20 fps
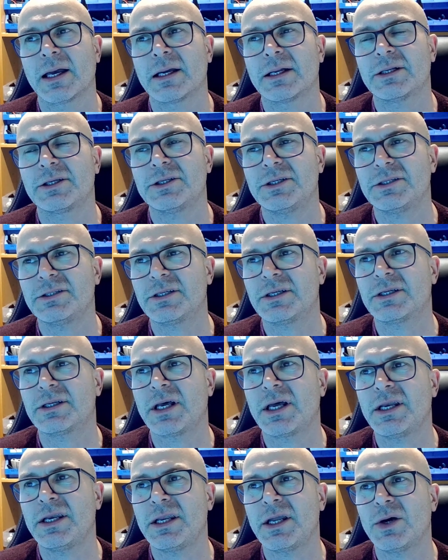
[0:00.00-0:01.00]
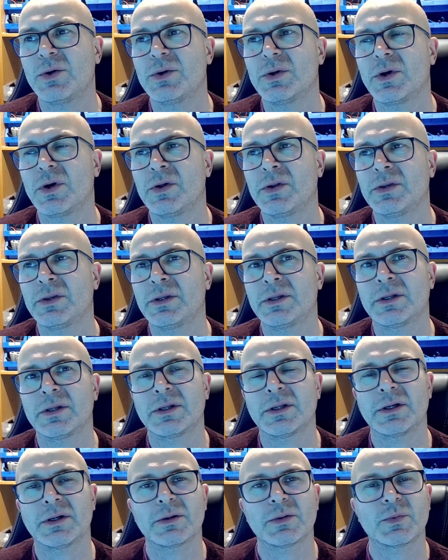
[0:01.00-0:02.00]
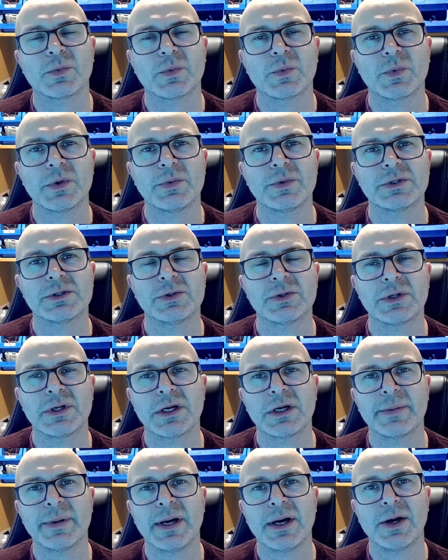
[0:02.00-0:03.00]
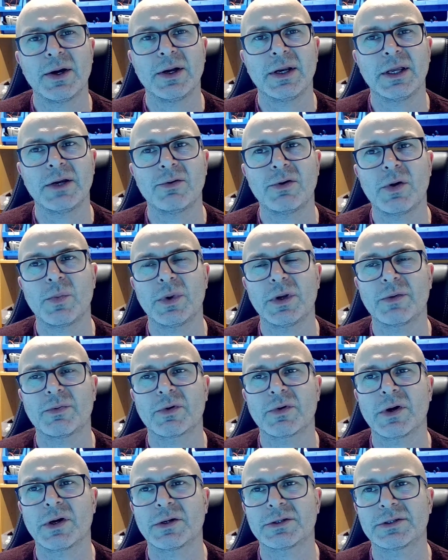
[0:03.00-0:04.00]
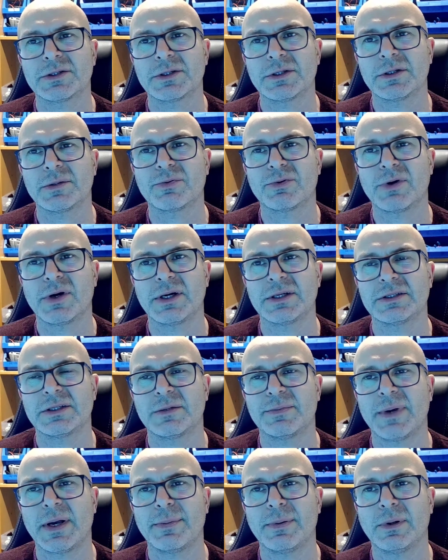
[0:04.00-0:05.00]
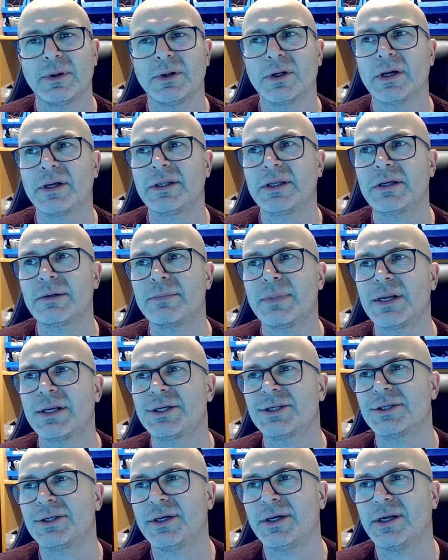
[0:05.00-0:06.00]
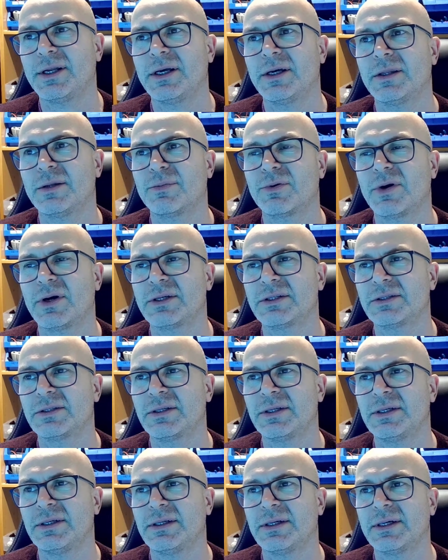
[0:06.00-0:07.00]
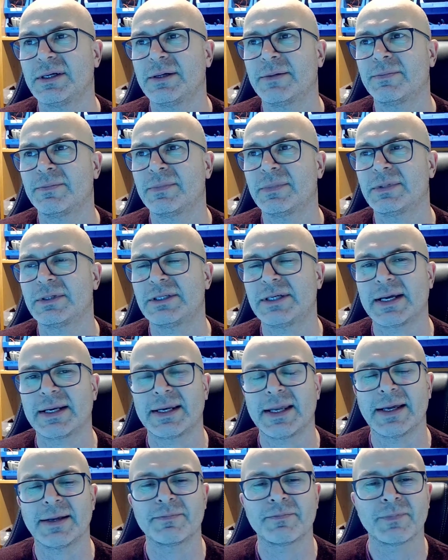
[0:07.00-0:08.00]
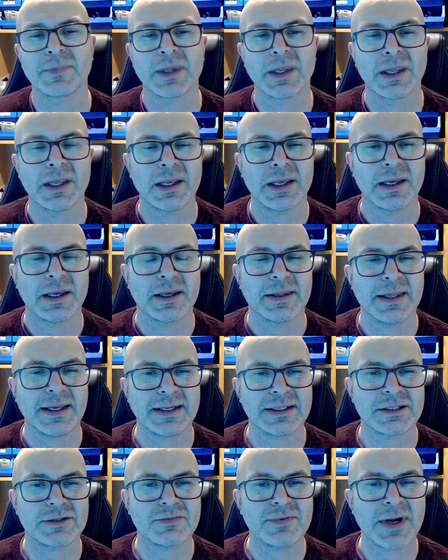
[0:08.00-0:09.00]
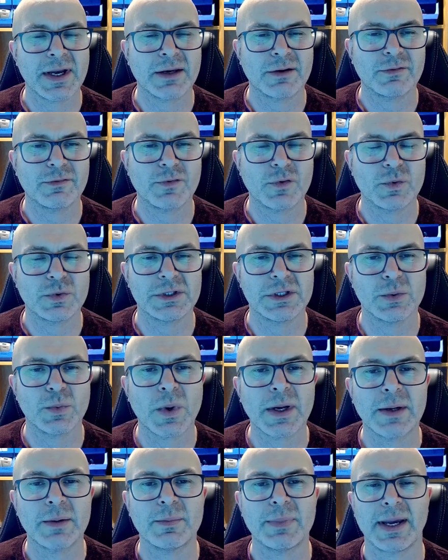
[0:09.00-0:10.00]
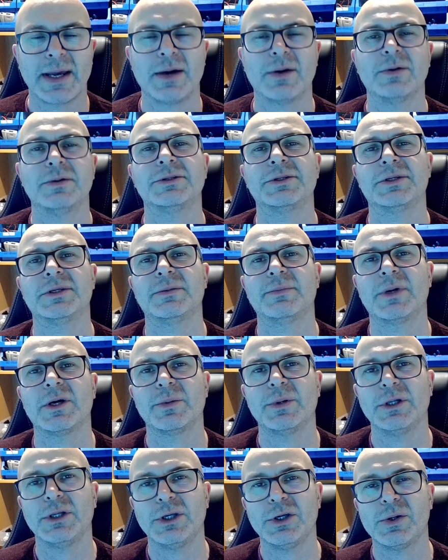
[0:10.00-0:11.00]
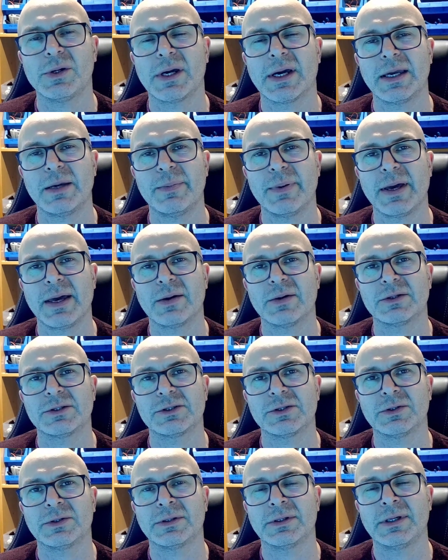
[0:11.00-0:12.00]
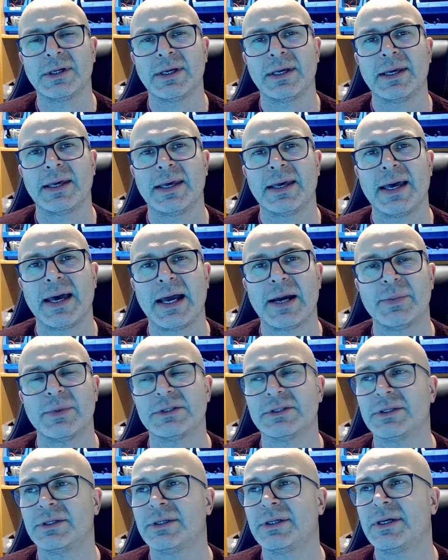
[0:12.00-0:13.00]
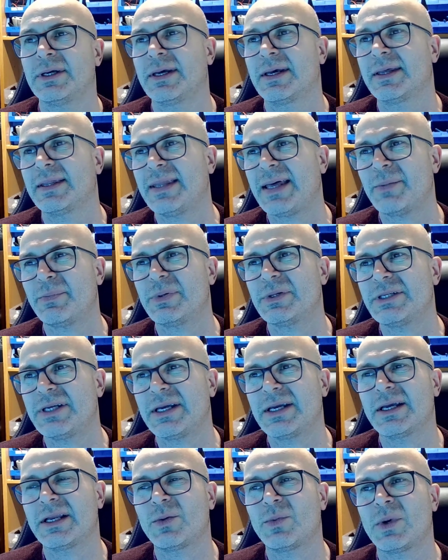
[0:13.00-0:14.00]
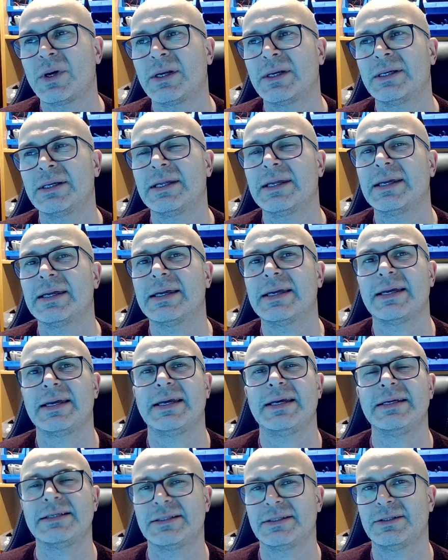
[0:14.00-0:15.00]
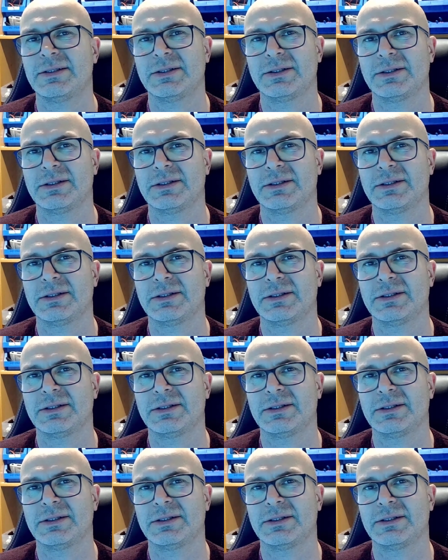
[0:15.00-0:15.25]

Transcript: Just a note on that we were talking about earlier on with regards to the price of the Papalook. I didn't mention earlier the price of the Tecknet. That's around £41 at the moment, UK pounds, on Amazon. That particular one isn't